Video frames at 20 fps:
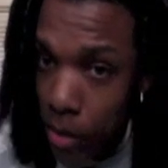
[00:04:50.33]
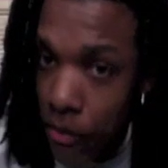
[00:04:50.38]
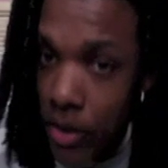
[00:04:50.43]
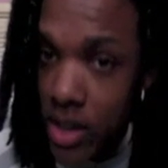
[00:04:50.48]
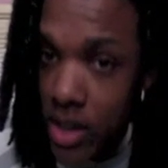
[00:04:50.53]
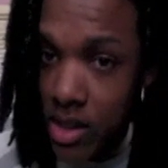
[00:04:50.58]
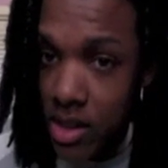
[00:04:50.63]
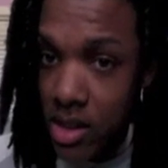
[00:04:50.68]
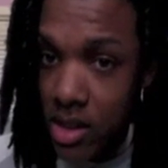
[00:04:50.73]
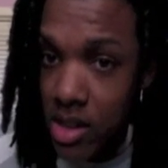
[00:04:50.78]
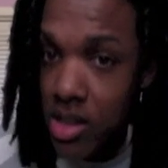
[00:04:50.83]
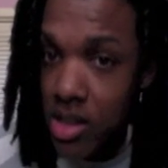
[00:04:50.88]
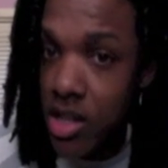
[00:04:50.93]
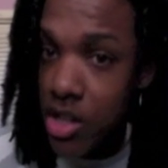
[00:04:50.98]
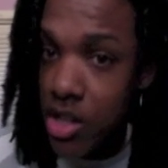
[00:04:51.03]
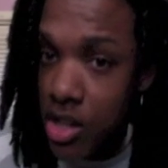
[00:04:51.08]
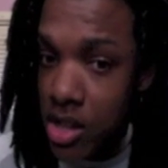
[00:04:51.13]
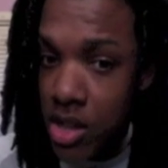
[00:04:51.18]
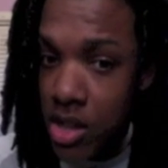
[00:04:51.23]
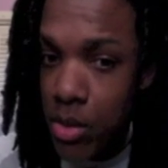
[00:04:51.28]
face his
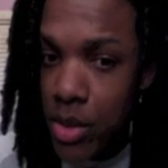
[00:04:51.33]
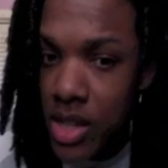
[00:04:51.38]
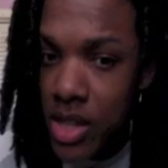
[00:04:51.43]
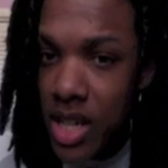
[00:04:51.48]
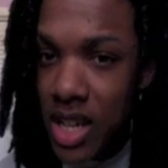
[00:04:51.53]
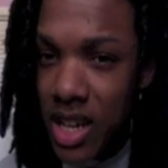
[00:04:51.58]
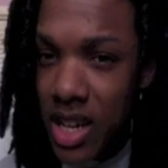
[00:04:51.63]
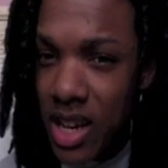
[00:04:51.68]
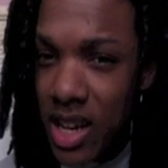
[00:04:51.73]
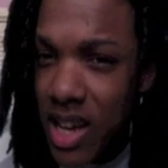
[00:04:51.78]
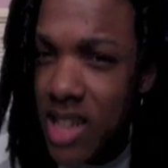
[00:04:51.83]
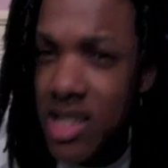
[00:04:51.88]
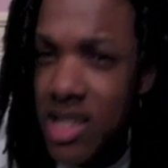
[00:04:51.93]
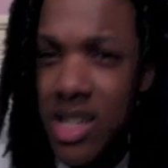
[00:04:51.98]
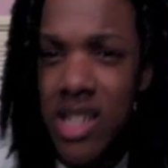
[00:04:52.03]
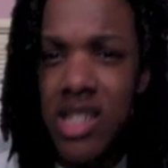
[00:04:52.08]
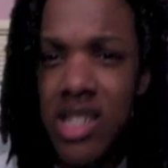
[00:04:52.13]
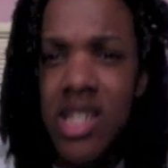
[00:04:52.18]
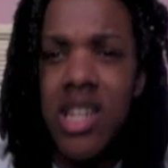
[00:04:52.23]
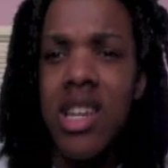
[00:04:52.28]
decisions to retake the
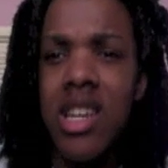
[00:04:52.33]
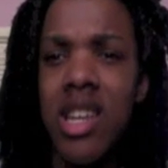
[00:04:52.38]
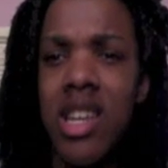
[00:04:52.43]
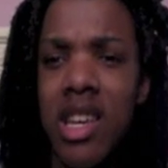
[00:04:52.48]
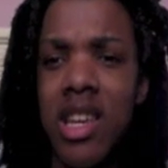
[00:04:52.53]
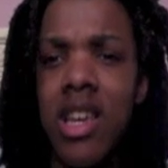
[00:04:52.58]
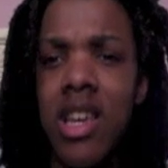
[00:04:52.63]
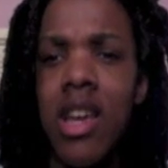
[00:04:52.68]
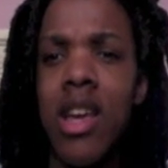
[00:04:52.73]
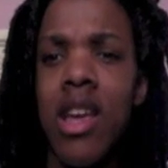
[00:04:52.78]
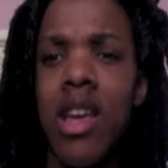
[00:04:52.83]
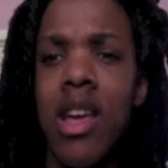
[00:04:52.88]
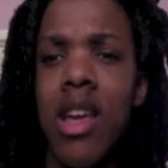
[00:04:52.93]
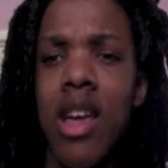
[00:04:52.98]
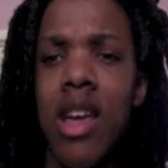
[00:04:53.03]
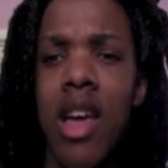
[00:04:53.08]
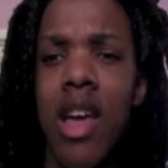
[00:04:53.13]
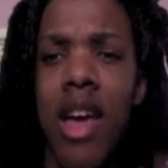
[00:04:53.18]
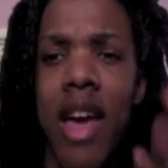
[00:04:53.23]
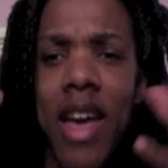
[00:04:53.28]
SAT,
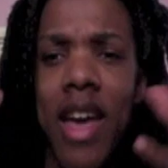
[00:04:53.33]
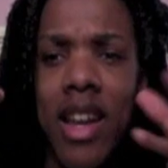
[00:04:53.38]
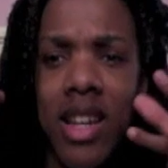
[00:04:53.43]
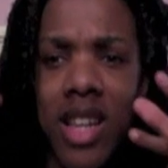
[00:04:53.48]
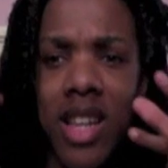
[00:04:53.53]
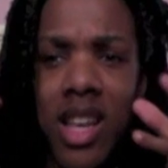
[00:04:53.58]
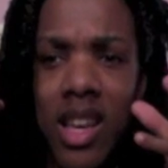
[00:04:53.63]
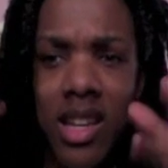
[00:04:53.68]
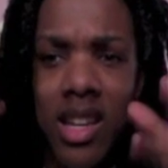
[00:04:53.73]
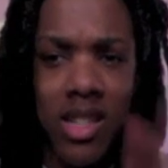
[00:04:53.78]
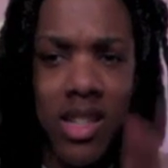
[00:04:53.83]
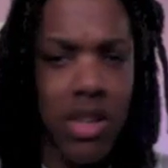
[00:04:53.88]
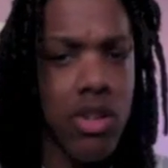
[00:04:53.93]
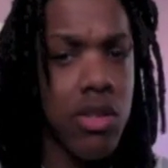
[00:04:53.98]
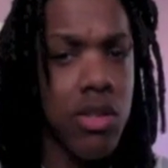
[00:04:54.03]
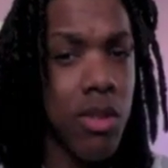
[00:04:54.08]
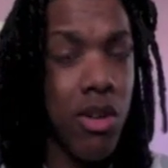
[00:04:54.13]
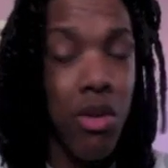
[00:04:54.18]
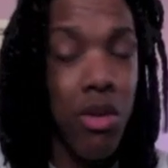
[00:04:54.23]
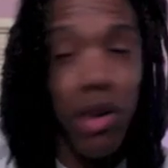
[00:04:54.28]
and thinking serious
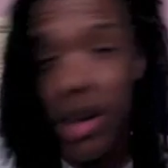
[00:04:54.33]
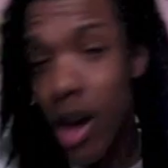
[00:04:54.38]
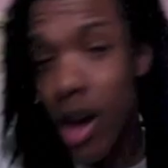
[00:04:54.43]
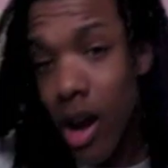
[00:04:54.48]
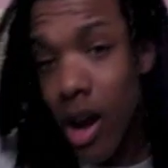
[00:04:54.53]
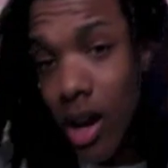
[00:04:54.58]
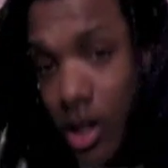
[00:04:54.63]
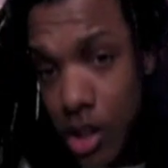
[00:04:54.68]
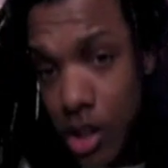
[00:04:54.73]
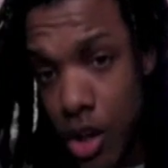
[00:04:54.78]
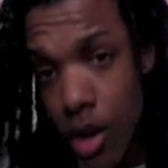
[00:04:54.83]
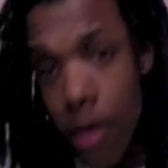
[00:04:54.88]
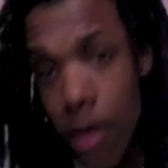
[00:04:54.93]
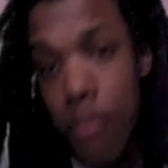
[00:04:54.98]
about going to college.